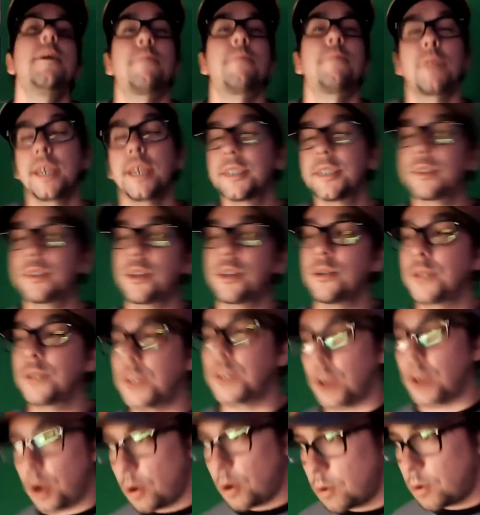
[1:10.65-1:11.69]
please do
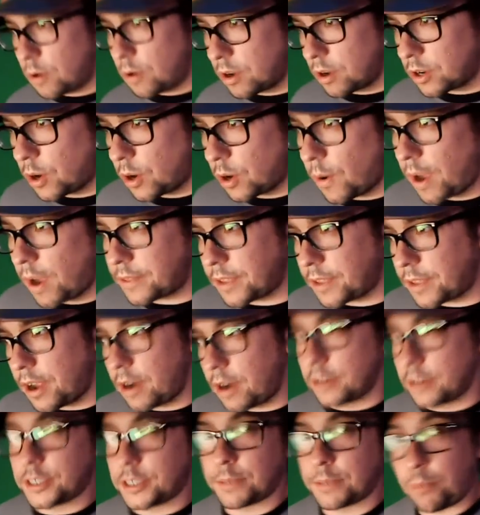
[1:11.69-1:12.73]
so. Go out
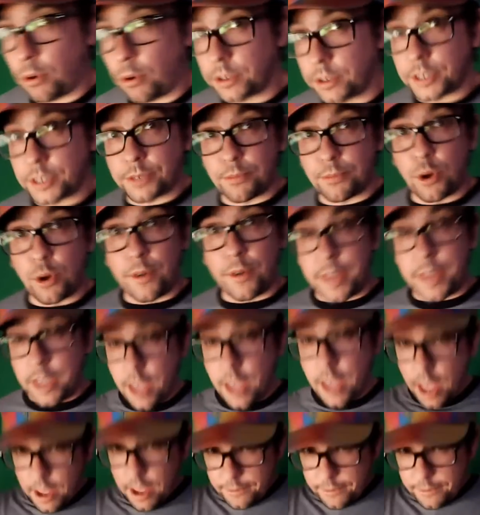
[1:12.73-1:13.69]
there and support this movie.